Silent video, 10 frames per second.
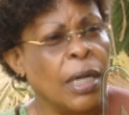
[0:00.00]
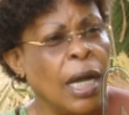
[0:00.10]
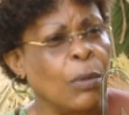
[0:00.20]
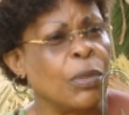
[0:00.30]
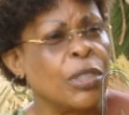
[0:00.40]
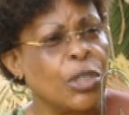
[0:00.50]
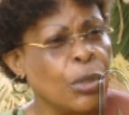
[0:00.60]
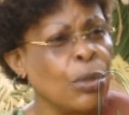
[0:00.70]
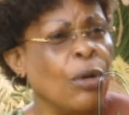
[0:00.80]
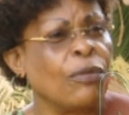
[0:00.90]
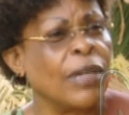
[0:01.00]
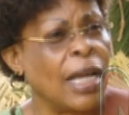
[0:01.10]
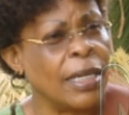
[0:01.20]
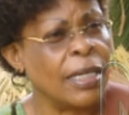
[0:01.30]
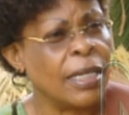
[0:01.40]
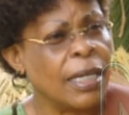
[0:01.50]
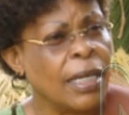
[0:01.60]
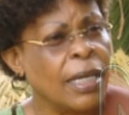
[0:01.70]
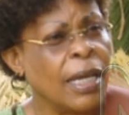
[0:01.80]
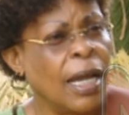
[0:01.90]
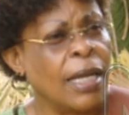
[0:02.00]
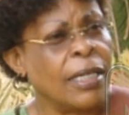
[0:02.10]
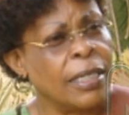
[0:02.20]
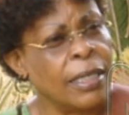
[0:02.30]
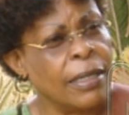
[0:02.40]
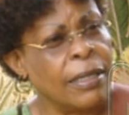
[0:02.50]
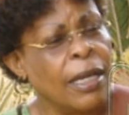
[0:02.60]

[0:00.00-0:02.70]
acquisition of land and uh,